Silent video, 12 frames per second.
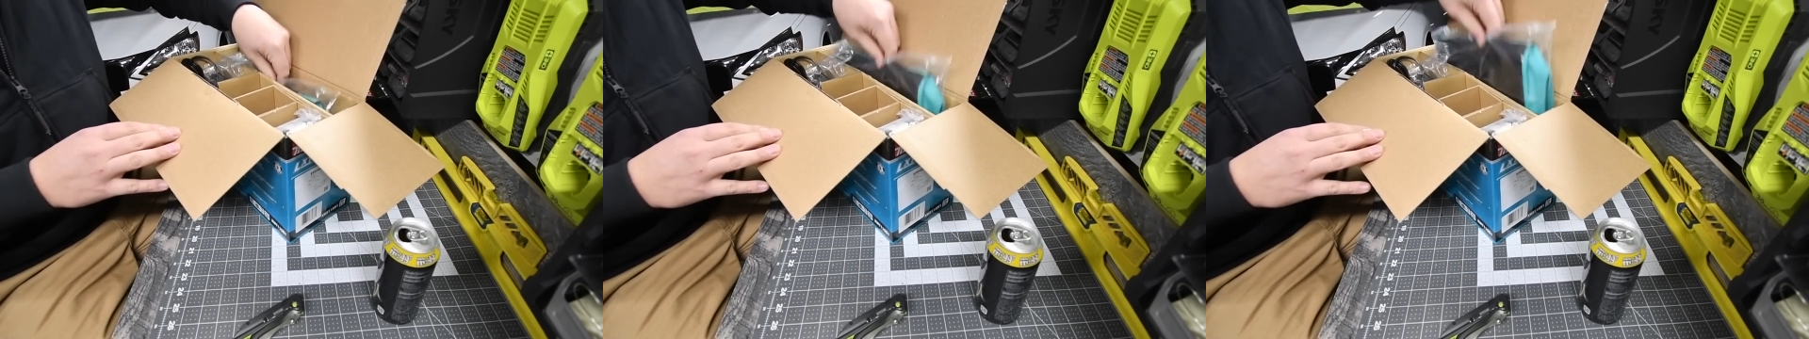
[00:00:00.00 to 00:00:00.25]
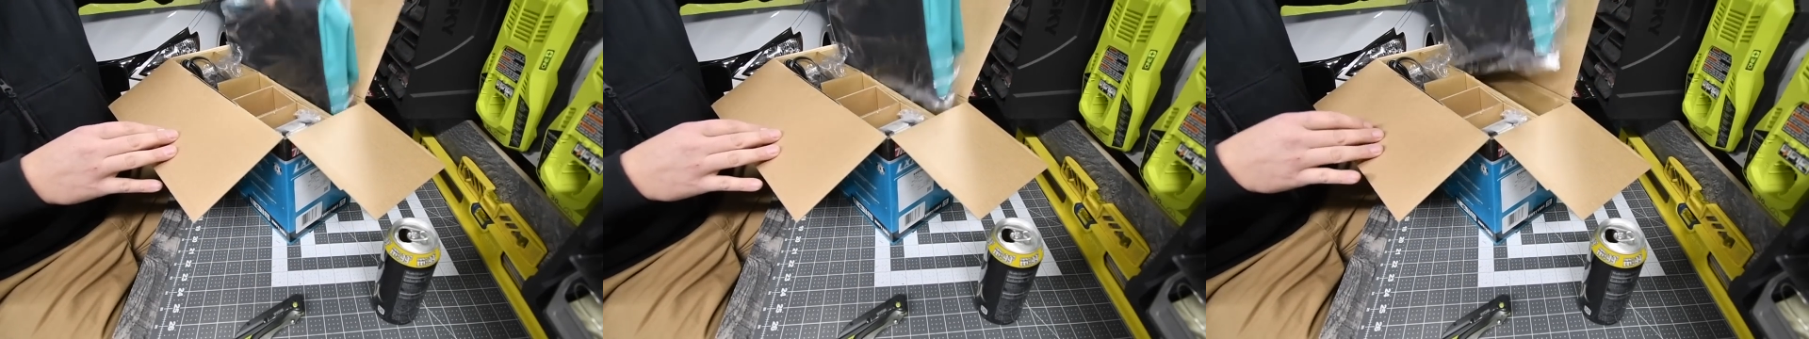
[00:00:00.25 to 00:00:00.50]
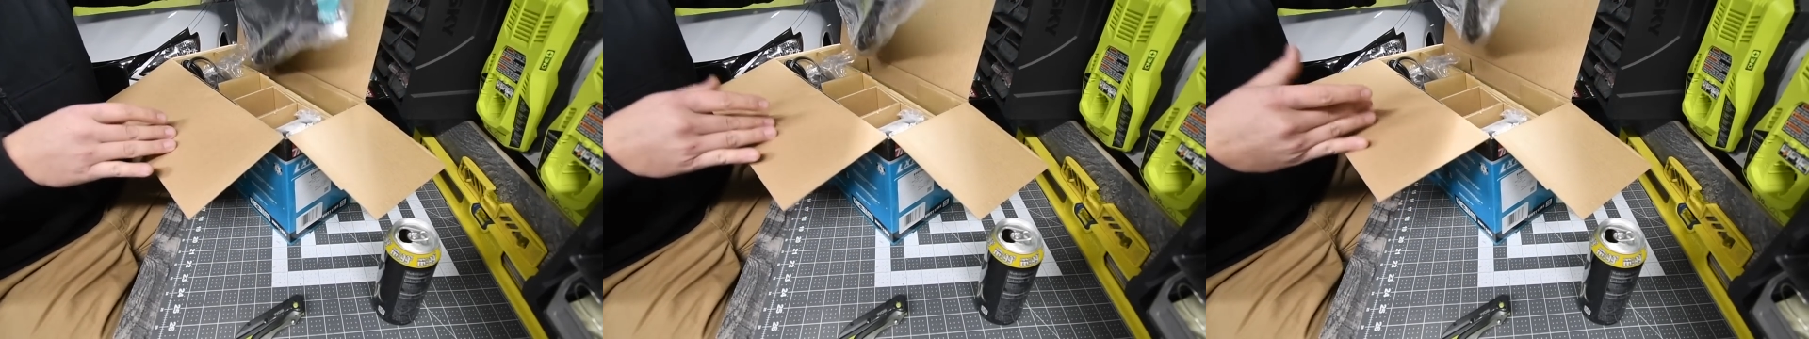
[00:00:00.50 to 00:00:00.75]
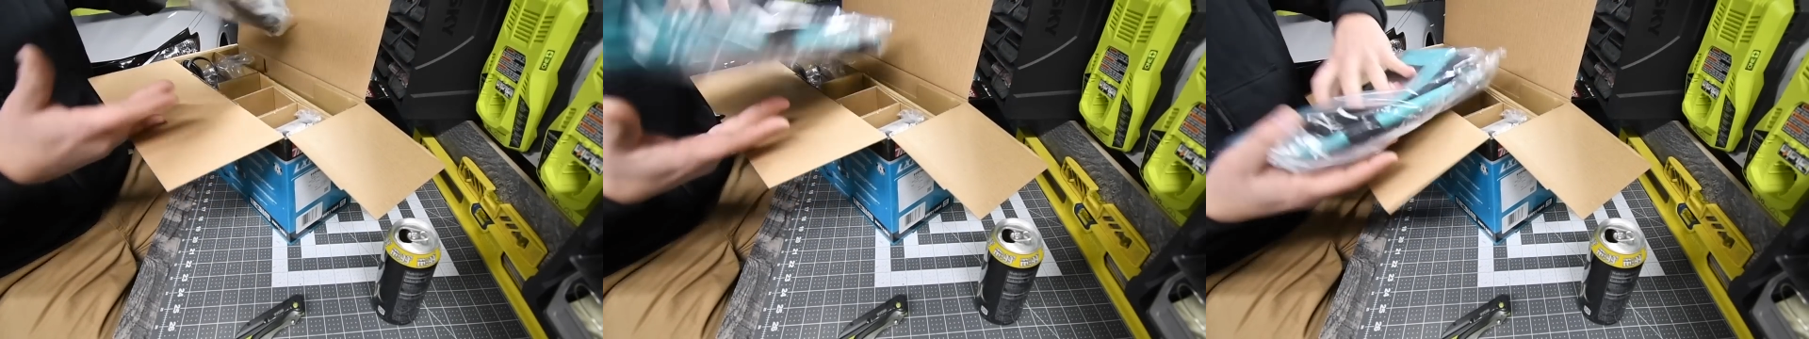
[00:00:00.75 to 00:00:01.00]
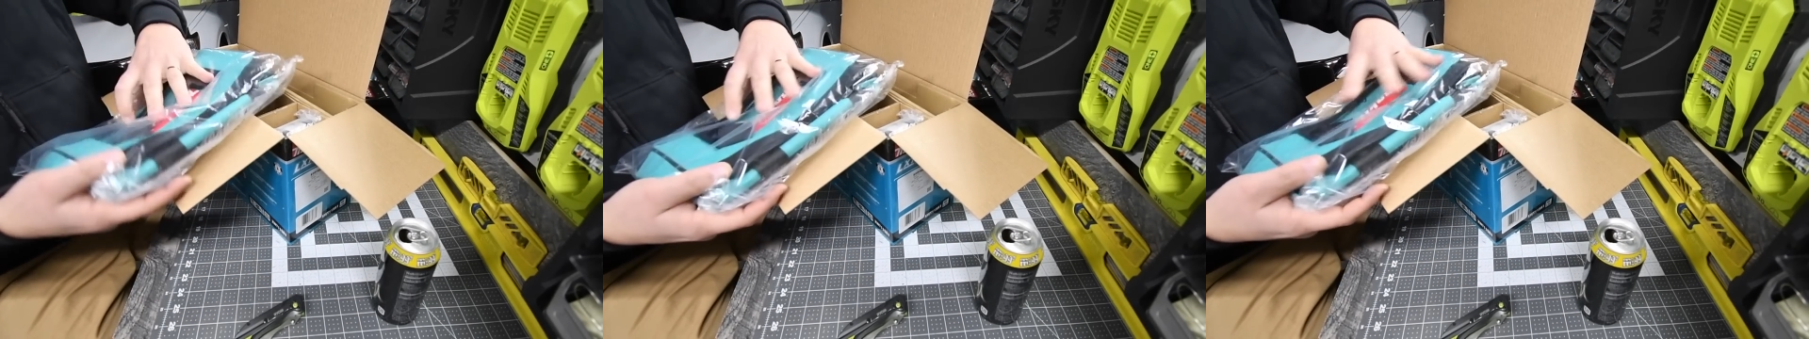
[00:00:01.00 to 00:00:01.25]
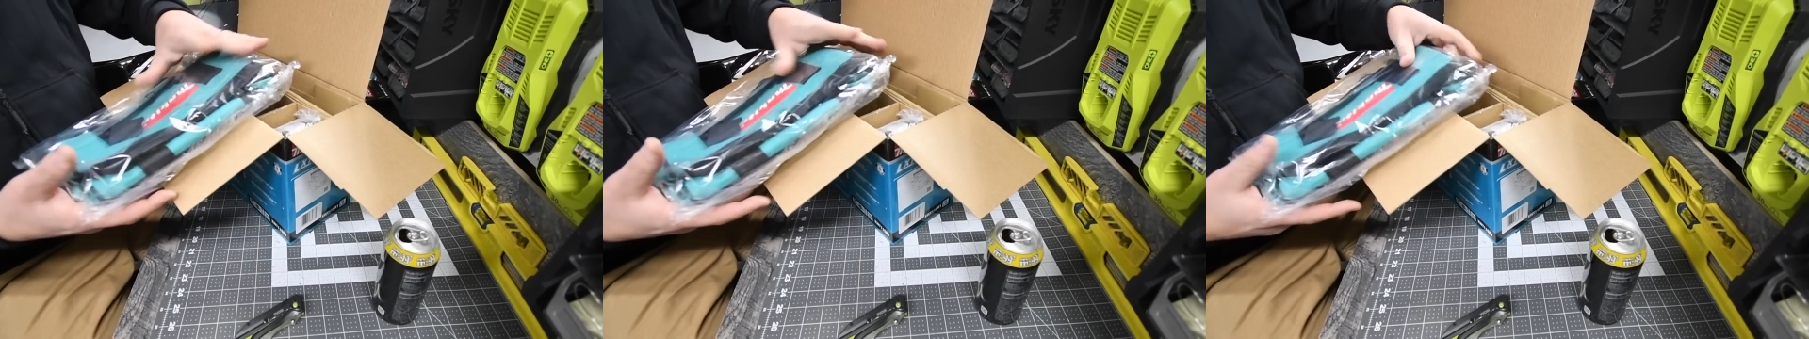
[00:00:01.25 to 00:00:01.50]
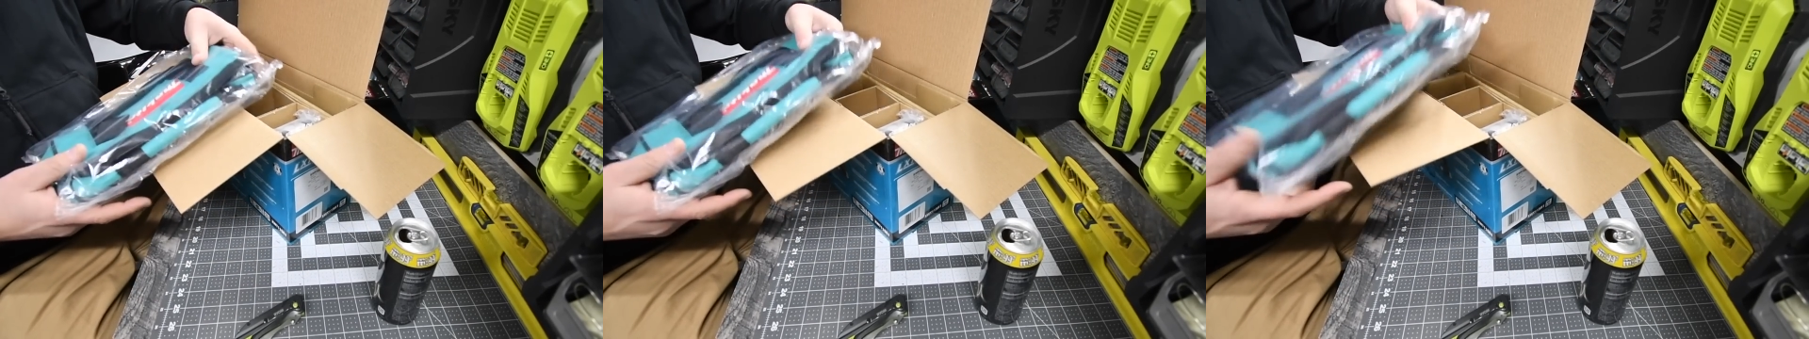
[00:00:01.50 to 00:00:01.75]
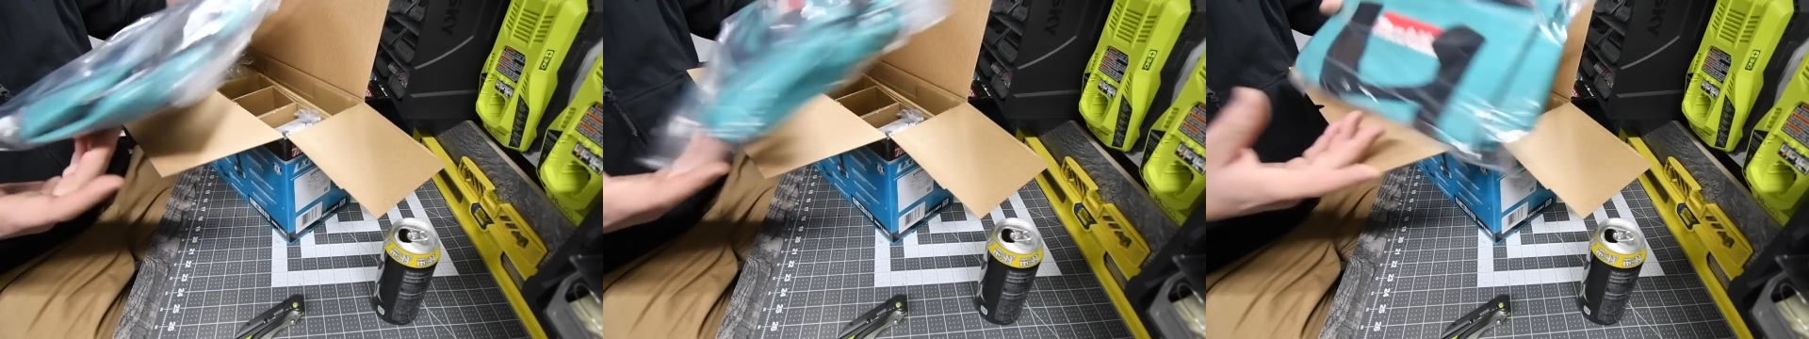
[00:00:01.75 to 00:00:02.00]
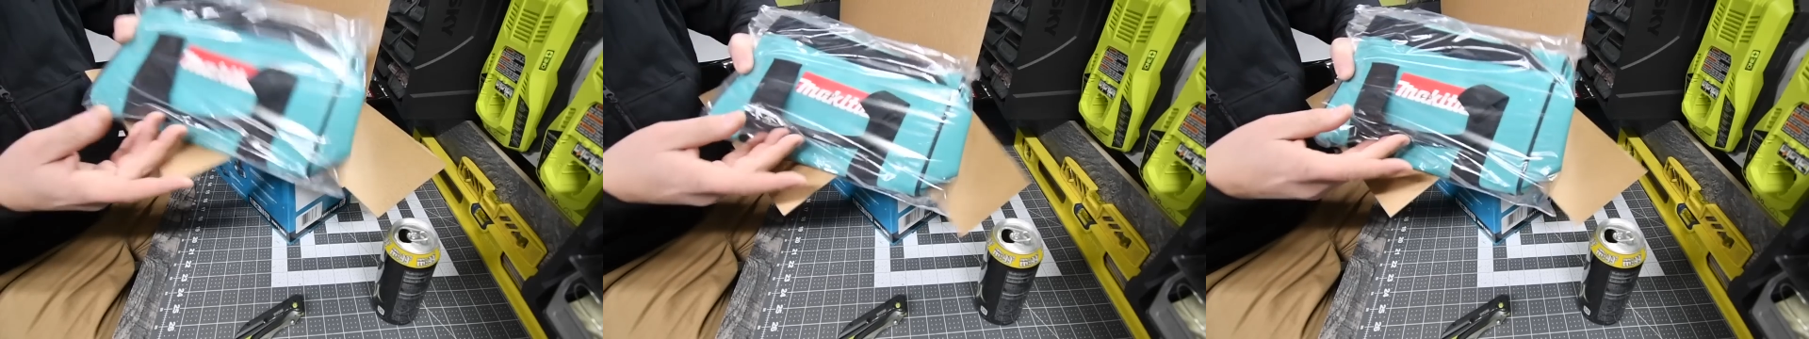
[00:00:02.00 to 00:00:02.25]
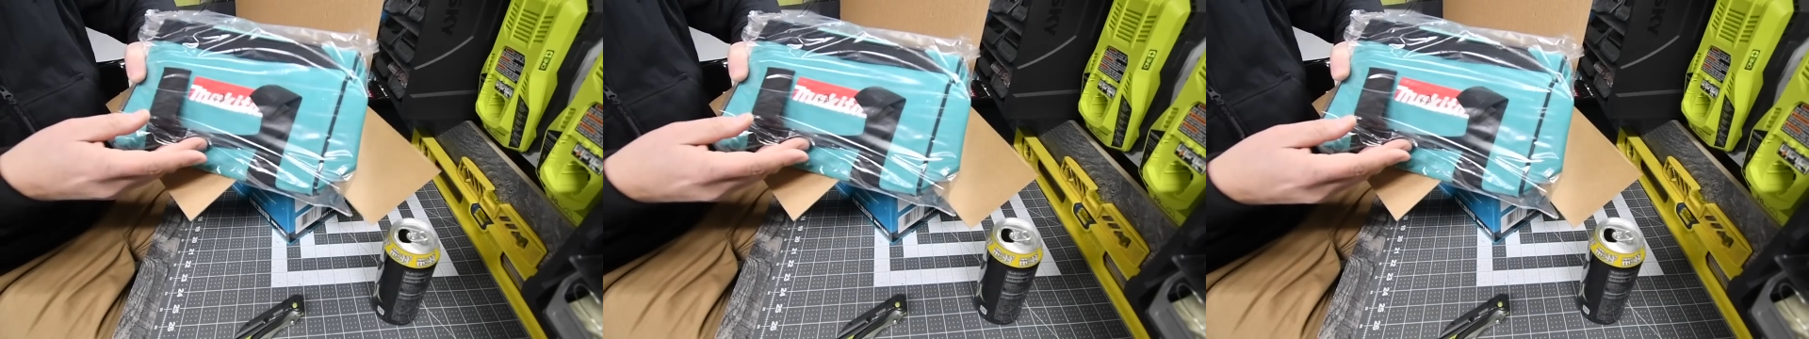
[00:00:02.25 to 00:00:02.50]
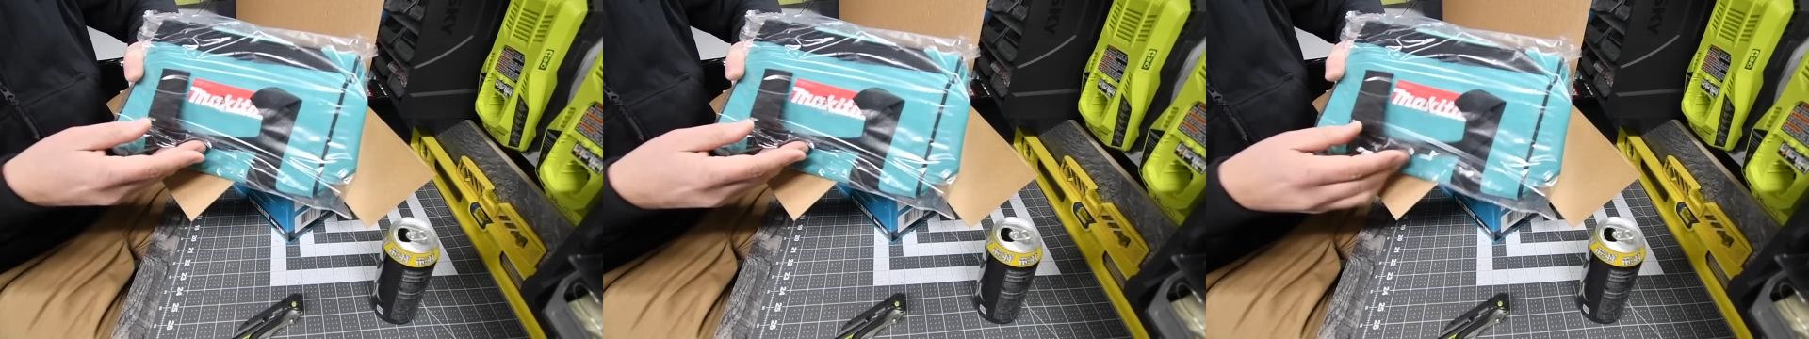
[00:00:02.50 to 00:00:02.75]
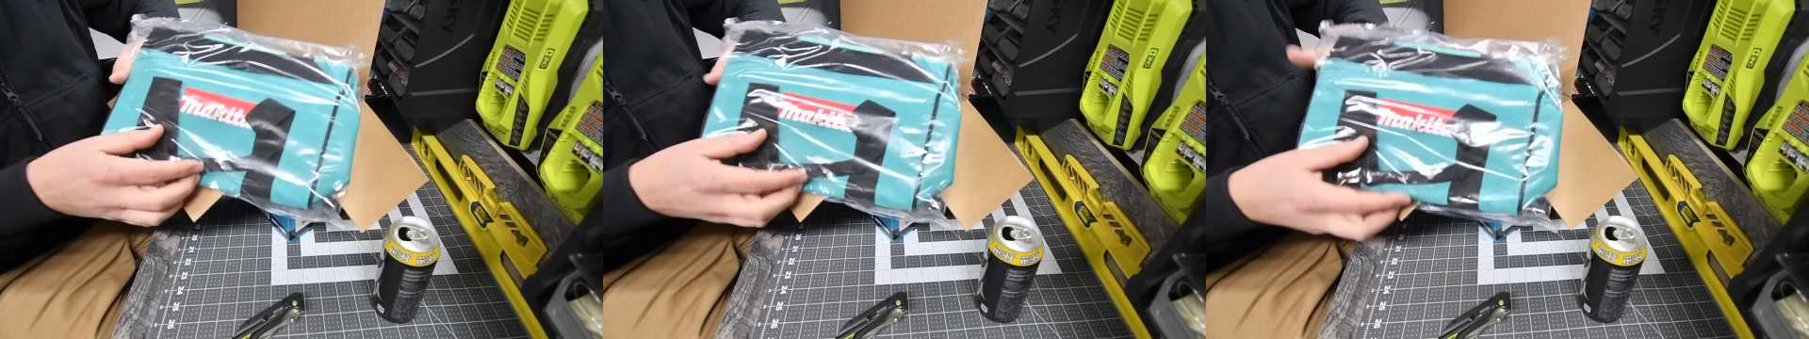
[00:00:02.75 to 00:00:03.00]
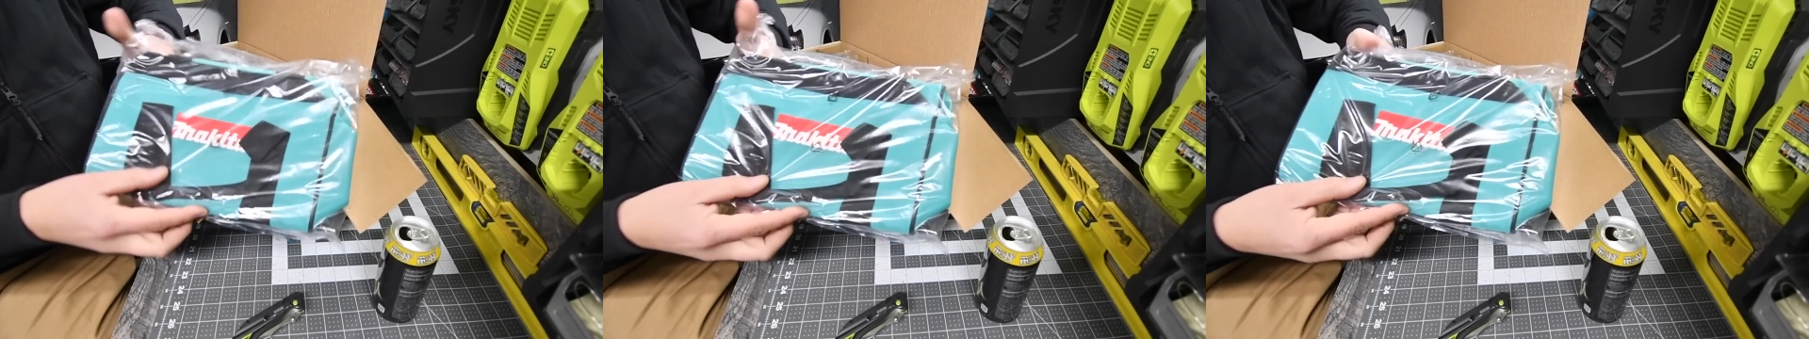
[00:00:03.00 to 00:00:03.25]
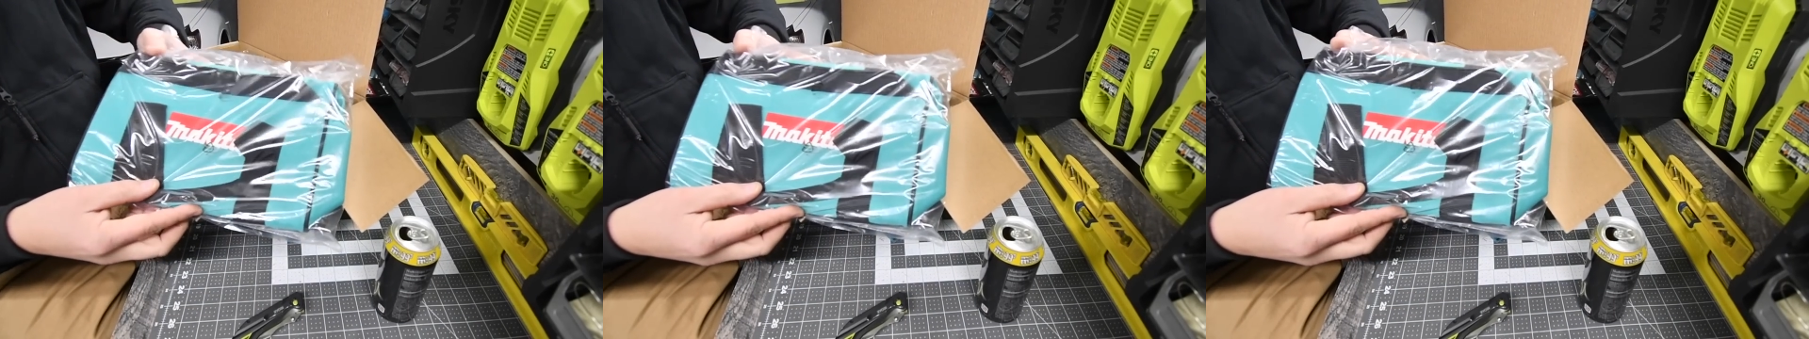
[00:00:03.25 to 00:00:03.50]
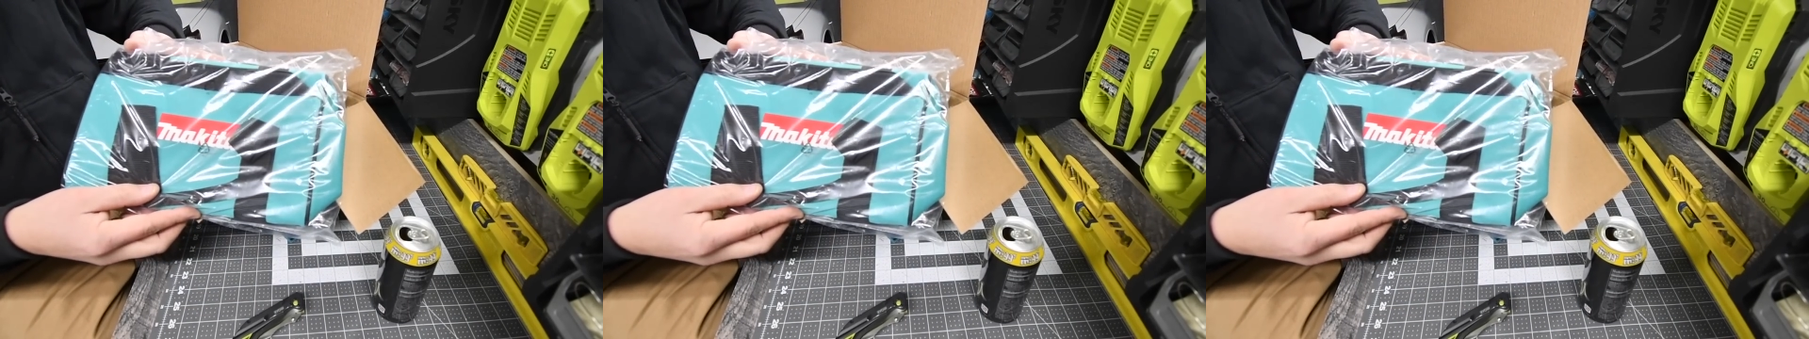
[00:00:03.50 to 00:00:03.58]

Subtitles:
(no speaker visible)